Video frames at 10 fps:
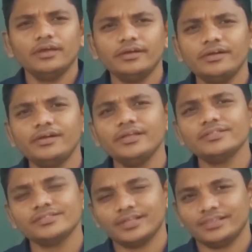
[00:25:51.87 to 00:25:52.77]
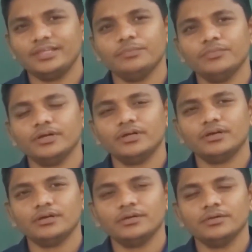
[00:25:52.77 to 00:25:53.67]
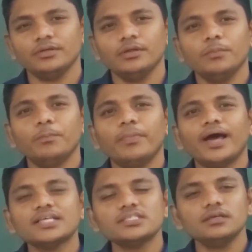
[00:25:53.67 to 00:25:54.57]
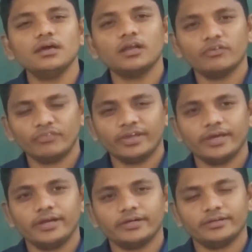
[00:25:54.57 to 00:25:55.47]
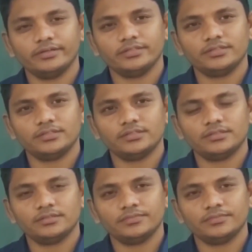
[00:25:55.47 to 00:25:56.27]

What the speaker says: Heredity is nothing but passing on of characters,